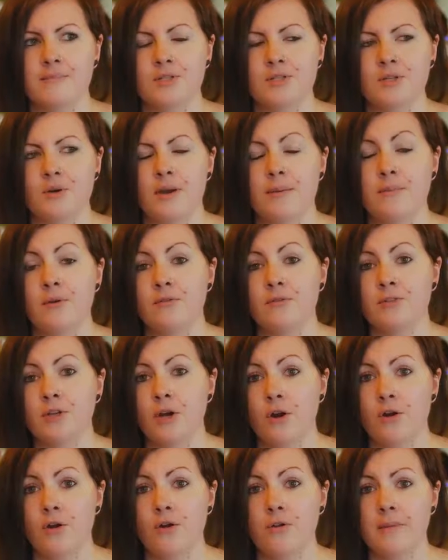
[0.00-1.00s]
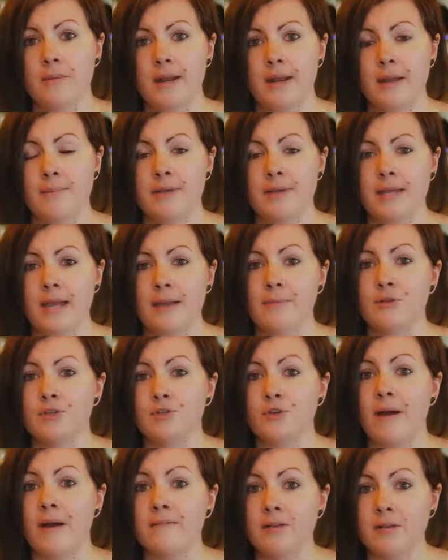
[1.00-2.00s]
So I moved home and I became a
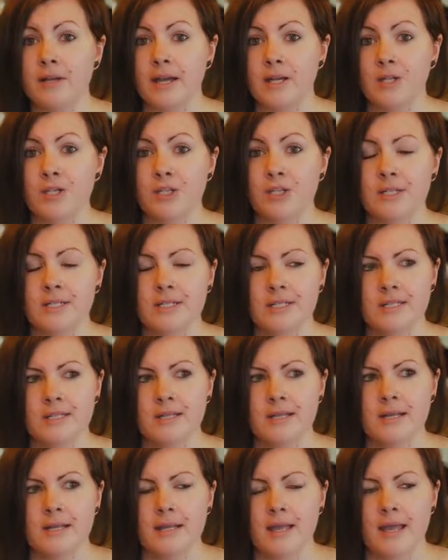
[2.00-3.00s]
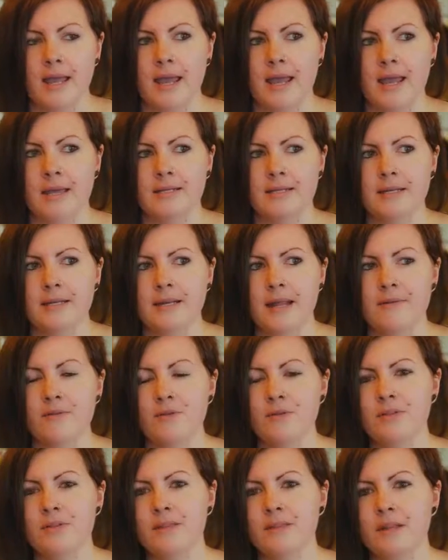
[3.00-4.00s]
travel agent. And in
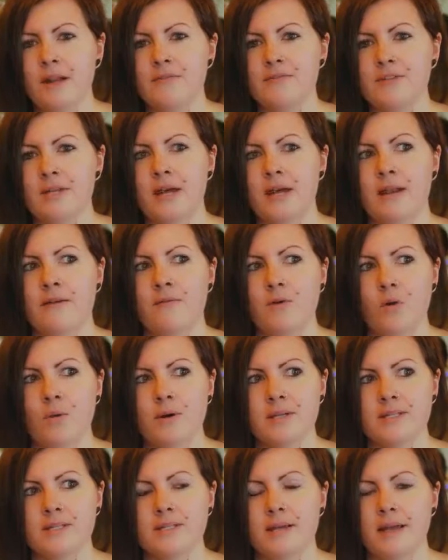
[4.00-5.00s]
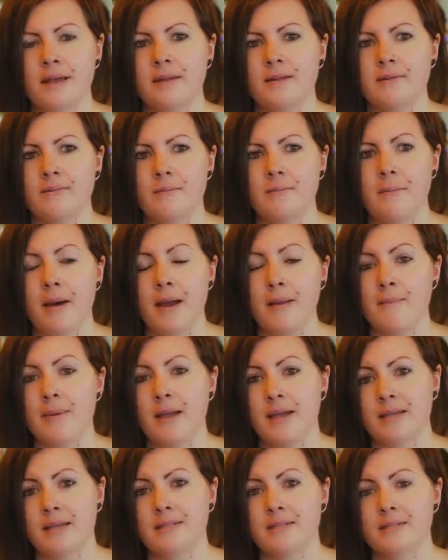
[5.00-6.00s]
everything that I've done, I've always done my
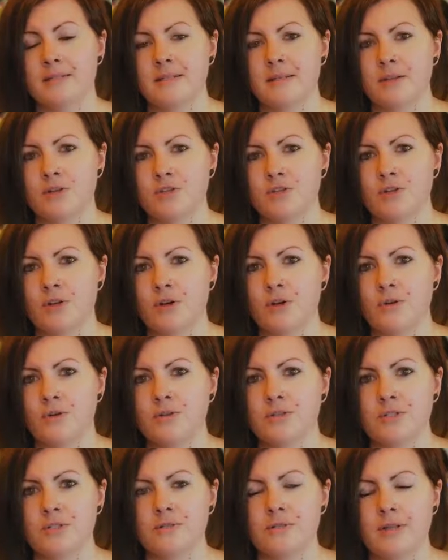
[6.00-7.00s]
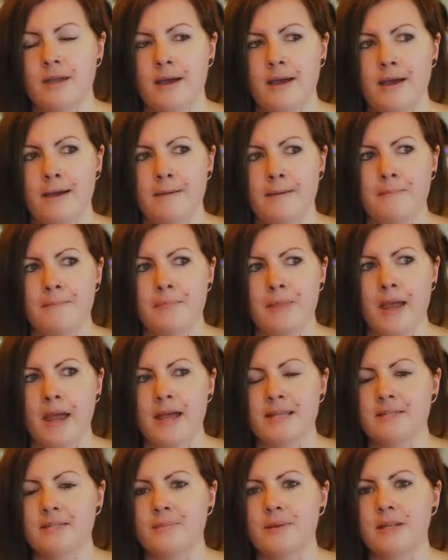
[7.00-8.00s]
best. There
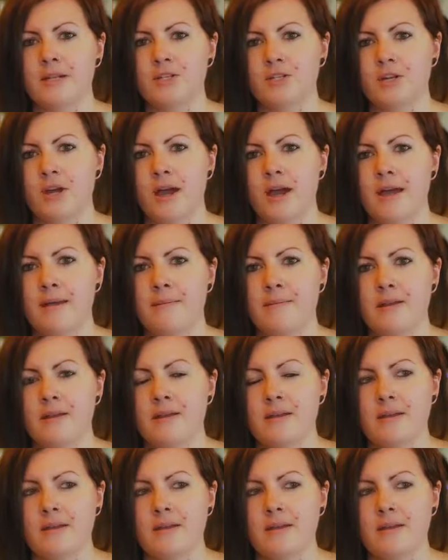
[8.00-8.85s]
hasn't been a time,